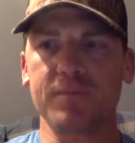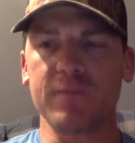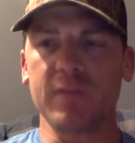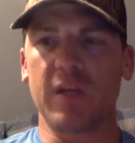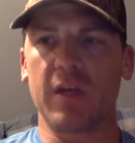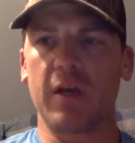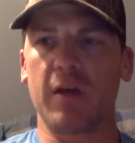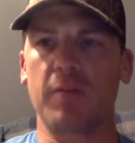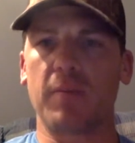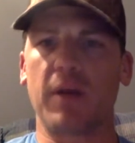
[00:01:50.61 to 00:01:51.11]

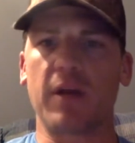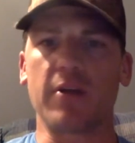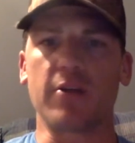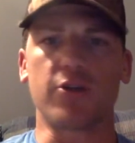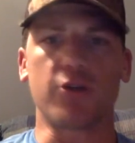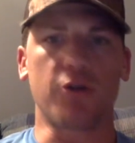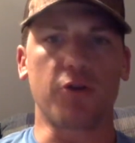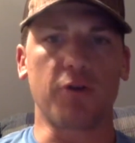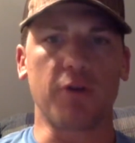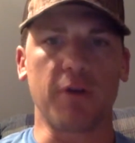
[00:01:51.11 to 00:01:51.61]
And by
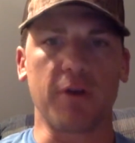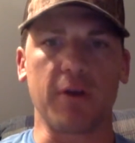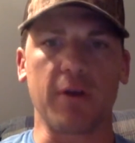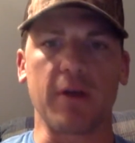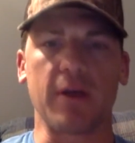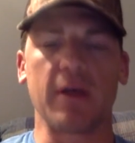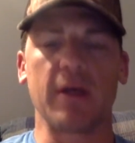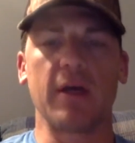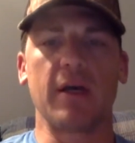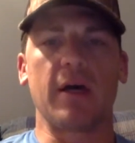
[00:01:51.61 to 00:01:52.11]
journaling
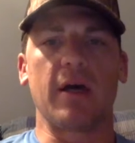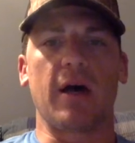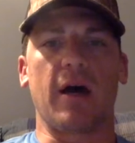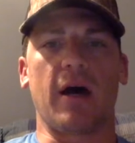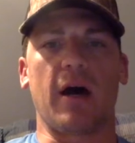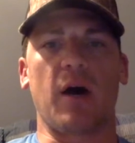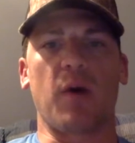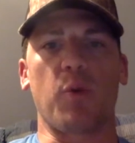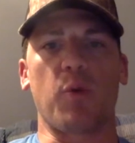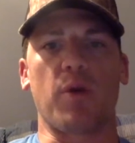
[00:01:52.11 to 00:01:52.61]

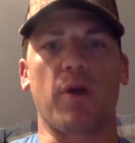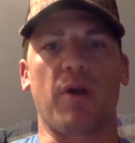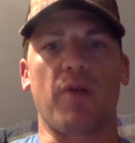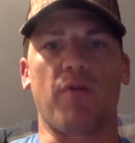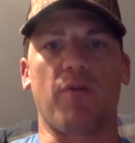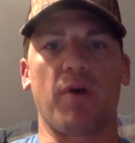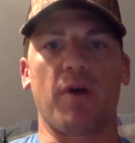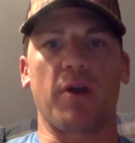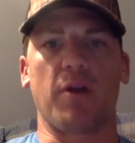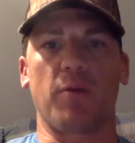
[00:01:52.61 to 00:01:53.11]
on what I've
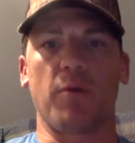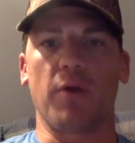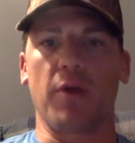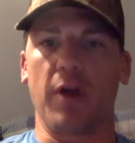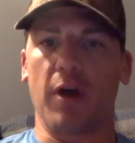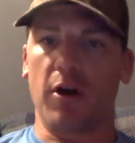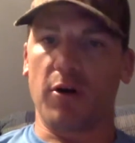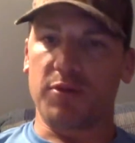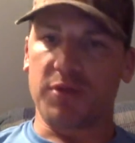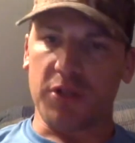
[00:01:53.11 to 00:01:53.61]
read, it really
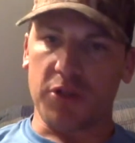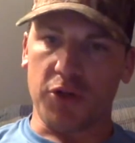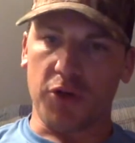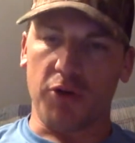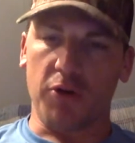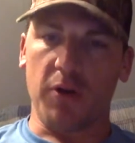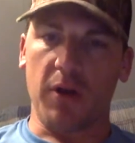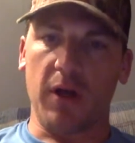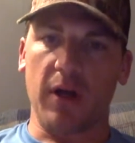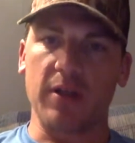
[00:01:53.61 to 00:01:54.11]
helps
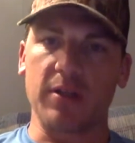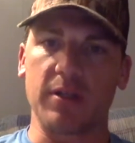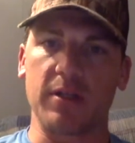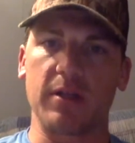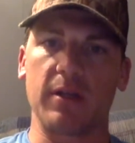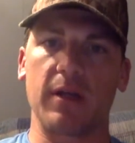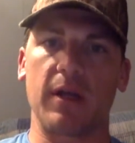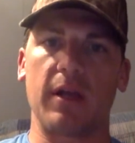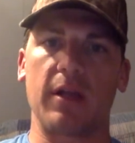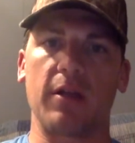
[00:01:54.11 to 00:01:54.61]
internalize
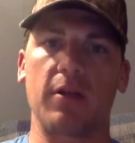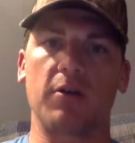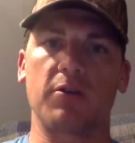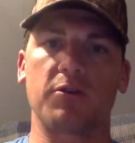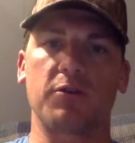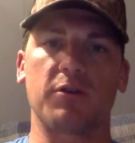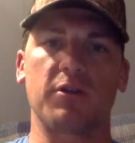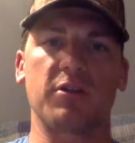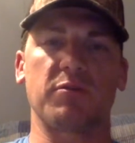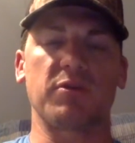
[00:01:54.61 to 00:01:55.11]
it, and it
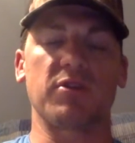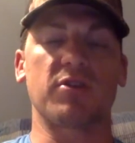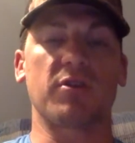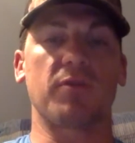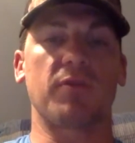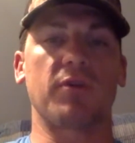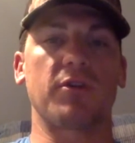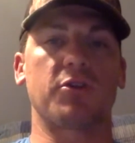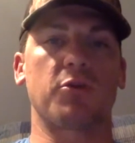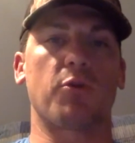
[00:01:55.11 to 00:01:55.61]
also gives me
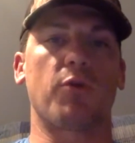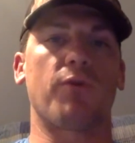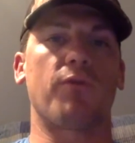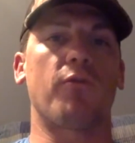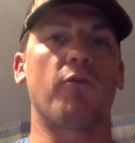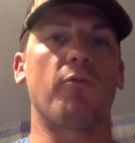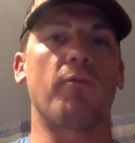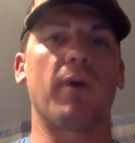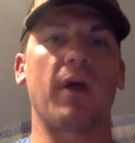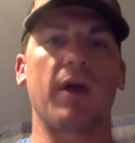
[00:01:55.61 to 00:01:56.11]
something to
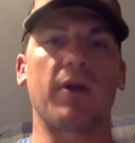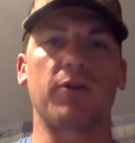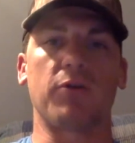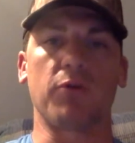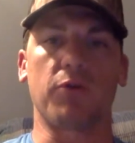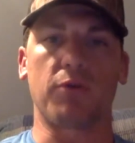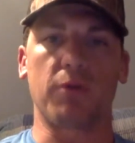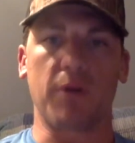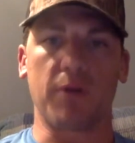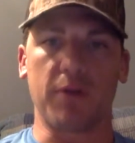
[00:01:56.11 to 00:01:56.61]
refer back to
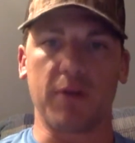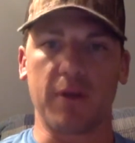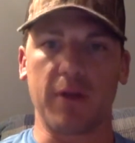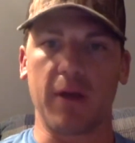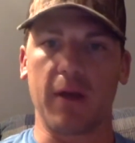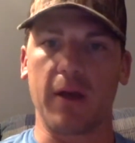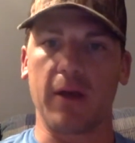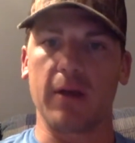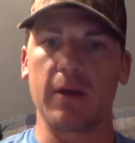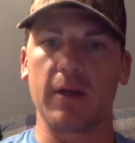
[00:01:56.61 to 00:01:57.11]
throughout the
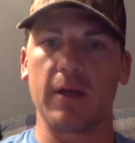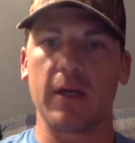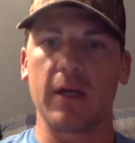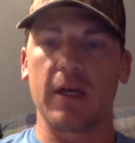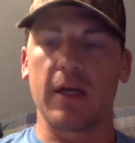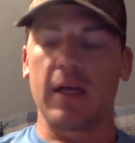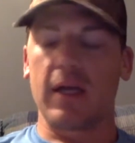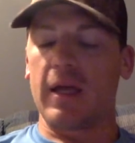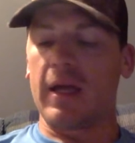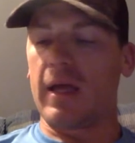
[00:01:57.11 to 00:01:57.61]
day.
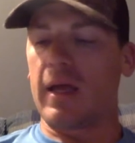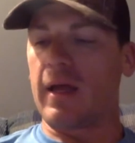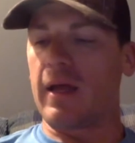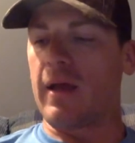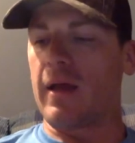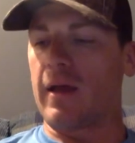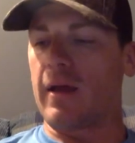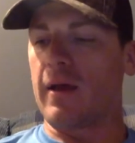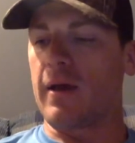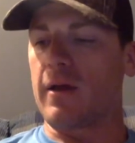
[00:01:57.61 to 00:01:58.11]

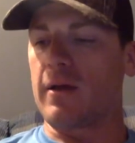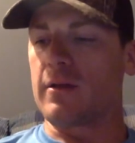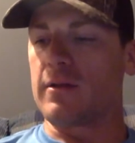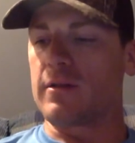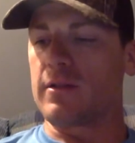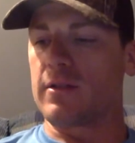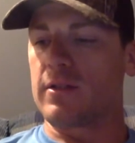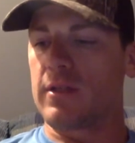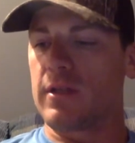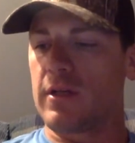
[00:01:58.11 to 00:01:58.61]

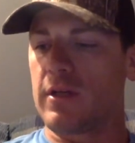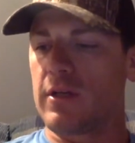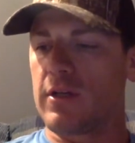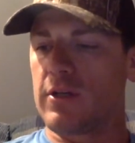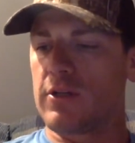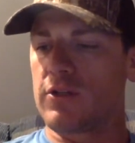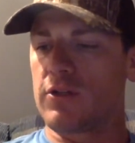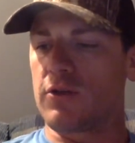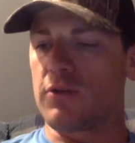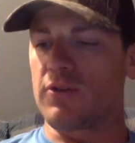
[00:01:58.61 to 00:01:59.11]
And
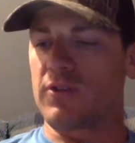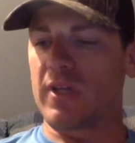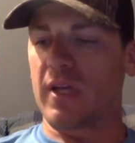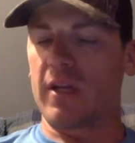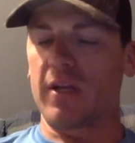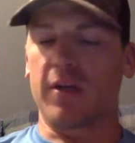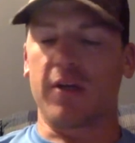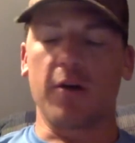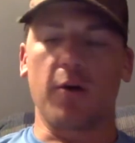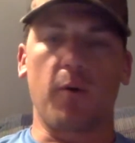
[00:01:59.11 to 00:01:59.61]
so
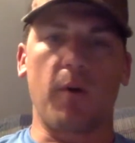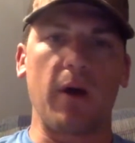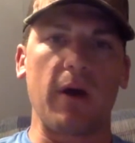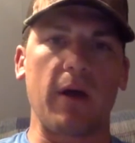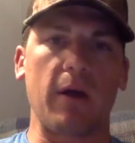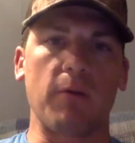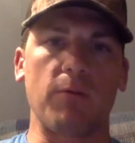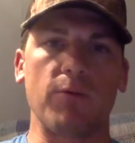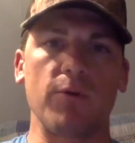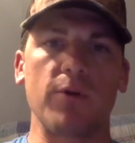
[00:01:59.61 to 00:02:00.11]
Seneca, why I
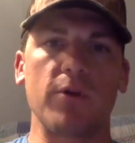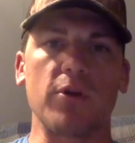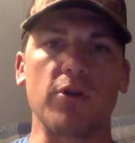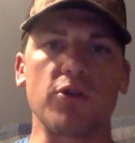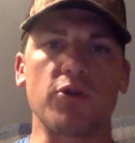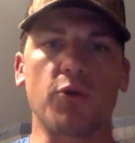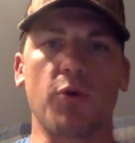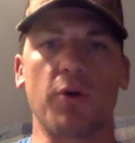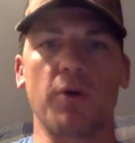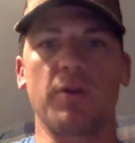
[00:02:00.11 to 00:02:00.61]
really
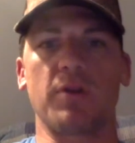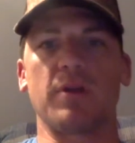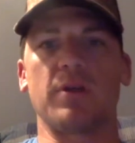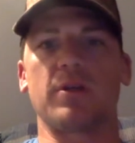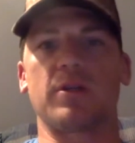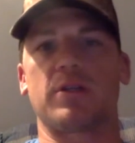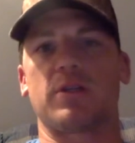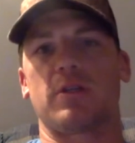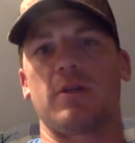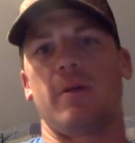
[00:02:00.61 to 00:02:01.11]
enjoyed
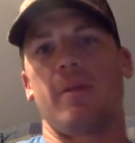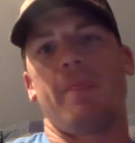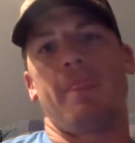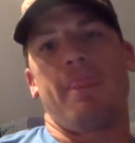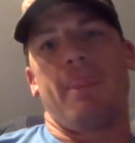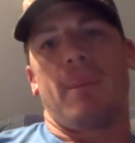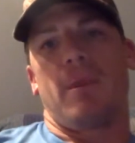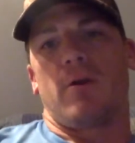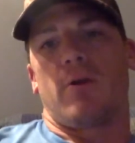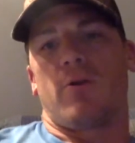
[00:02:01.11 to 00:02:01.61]
this
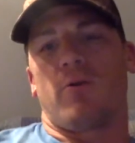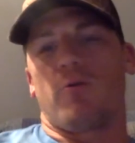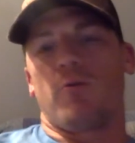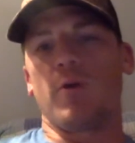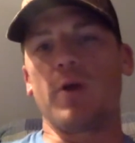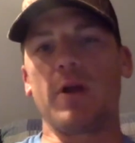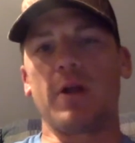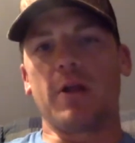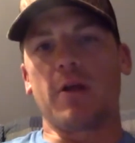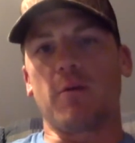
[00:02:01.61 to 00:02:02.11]

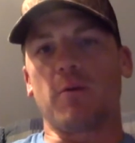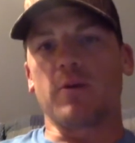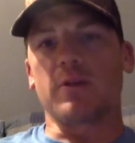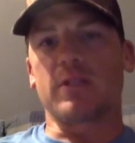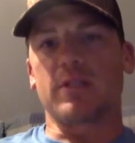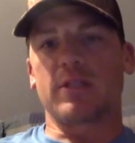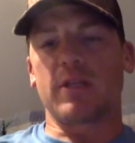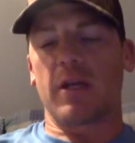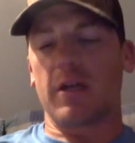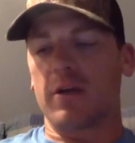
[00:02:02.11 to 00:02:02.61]
reading
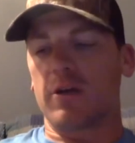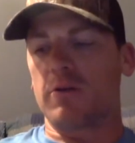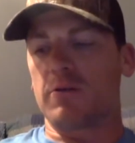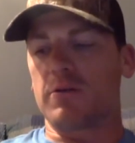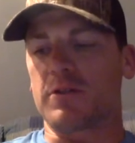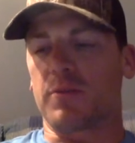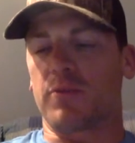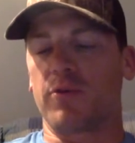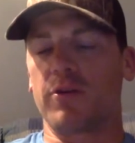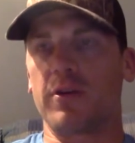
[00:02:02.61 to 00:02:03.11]
was Seneca
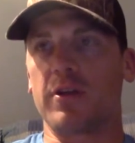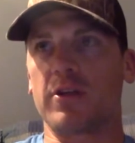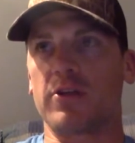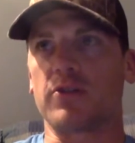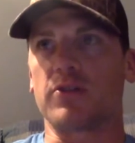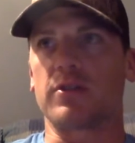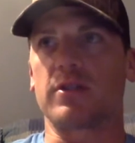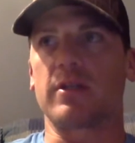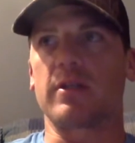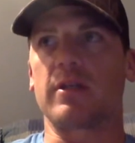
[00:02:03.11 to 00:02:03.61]
pretty
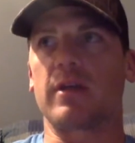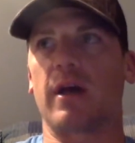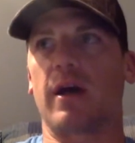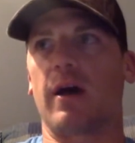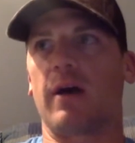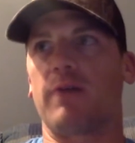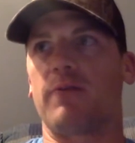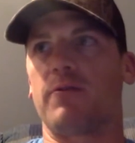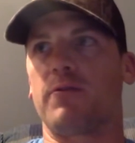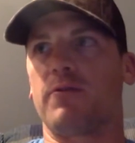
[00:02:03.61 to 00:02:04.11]
interesting
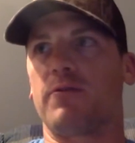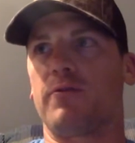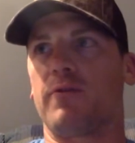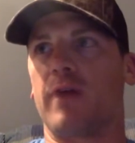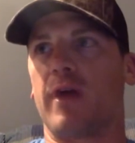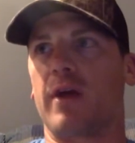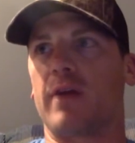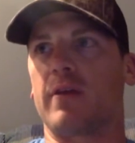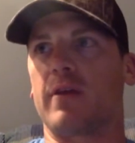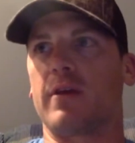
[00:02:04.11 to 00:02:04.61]
guy for the
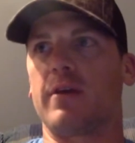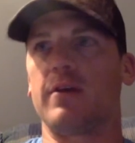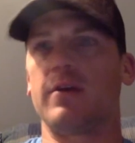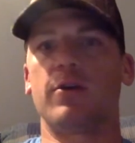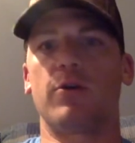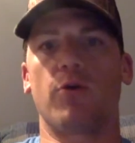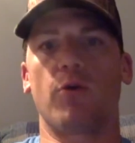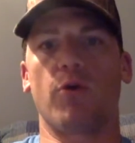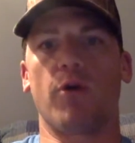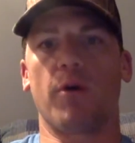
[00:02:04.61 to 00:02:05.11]
fact that he
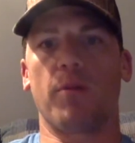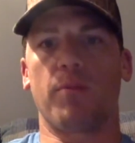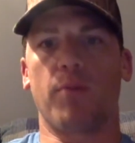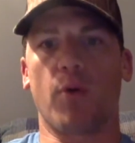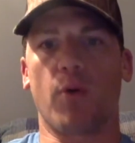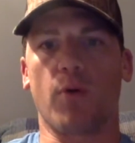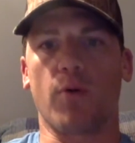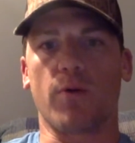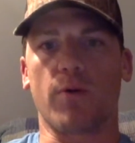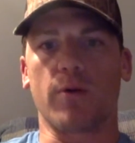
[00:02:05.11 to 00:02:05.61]
grew up
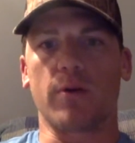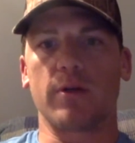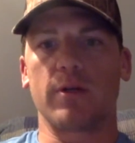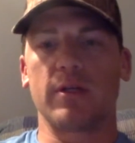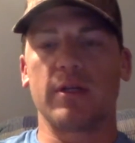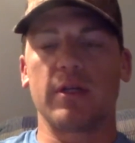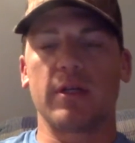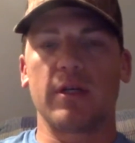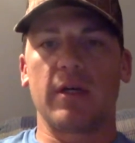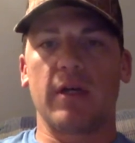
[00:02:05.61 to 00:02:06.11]
poor,
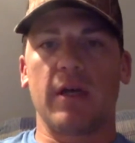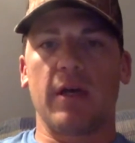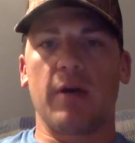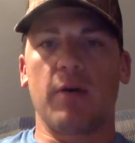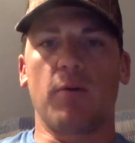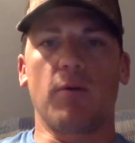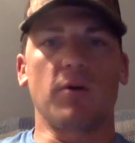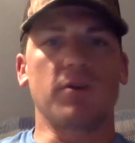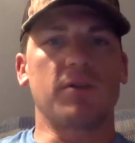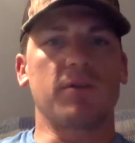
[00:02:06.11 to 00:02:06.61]

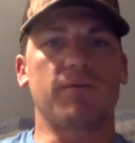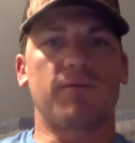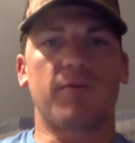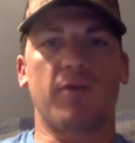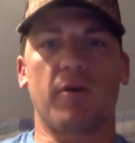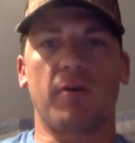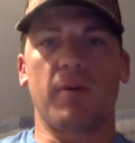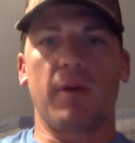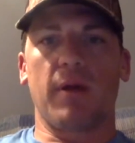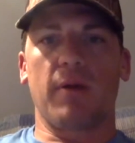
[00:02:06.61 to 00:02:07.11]
wasn't
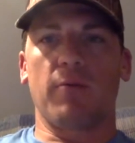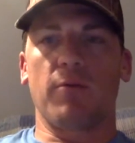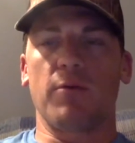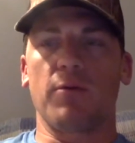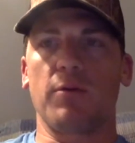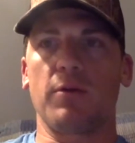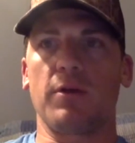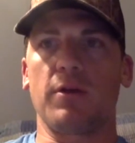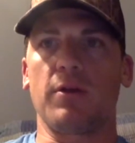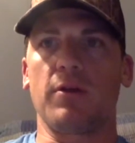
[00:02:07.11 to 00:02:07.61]
from a
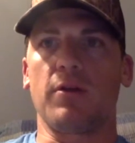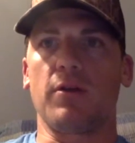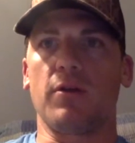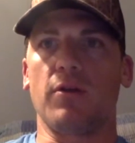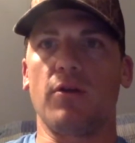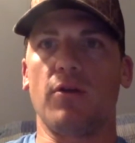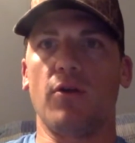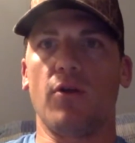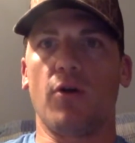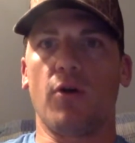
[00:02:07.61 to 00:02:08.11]
really
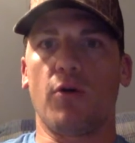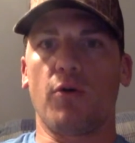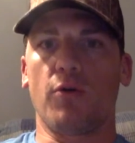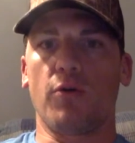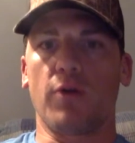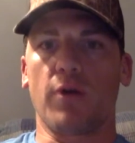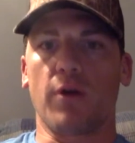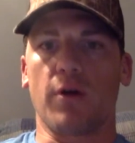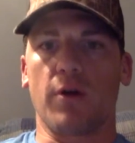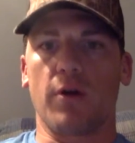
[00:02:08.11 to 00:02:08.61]

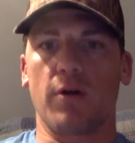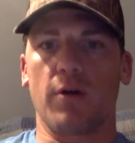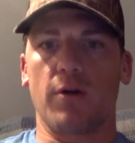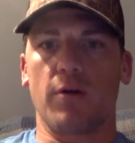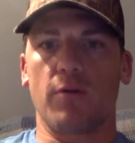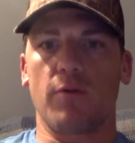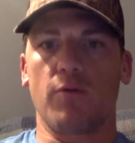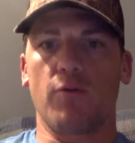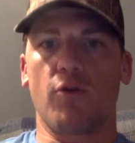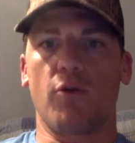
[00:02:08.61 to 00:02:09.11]
known
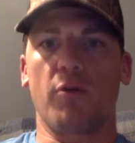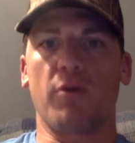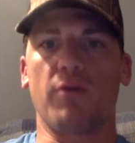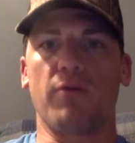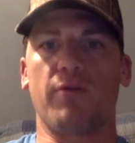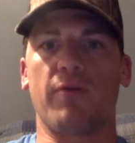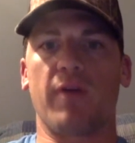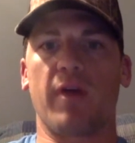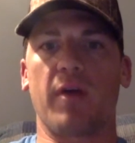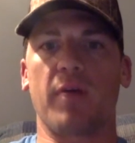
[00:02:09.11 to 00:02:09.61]
Roman
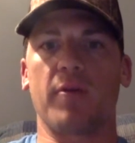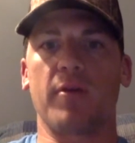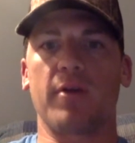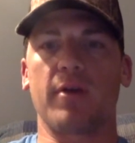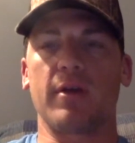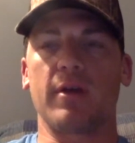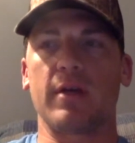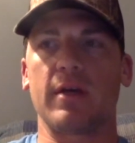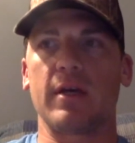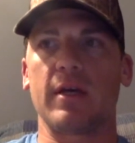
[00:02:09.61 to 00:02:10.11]

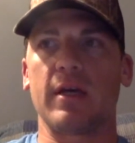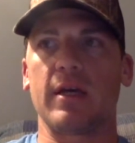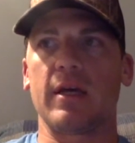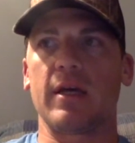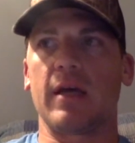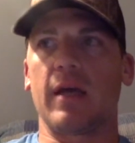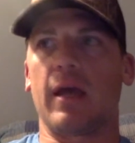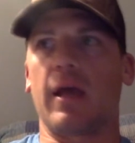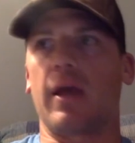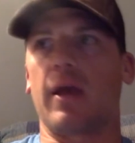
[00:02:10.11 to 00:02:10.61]
family,
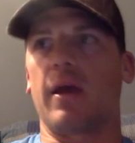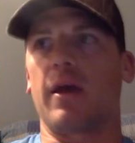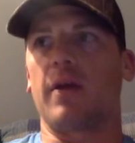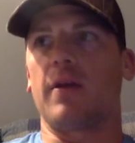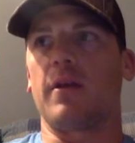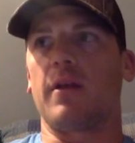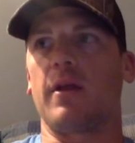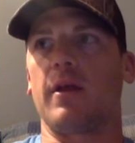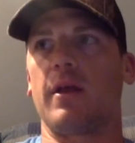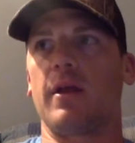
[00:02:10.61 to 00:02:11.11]

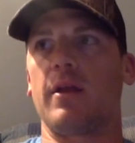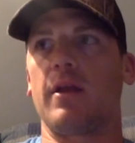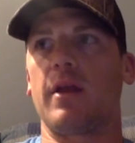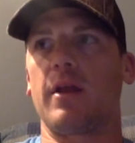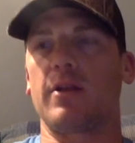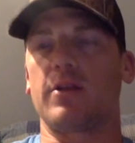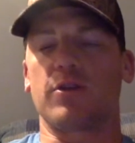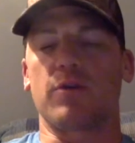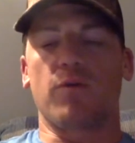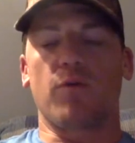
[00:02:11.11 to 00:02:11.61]
and in
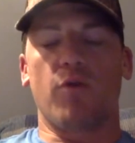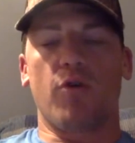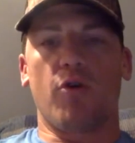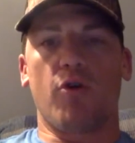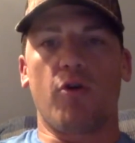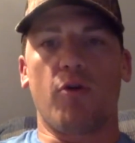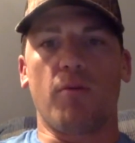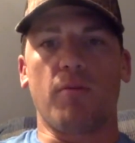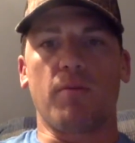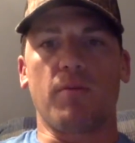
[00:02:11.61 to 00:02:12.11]
ancient
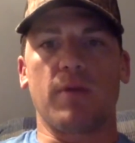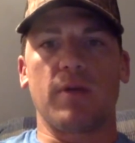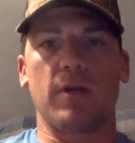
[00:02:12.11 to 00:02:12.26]
Rome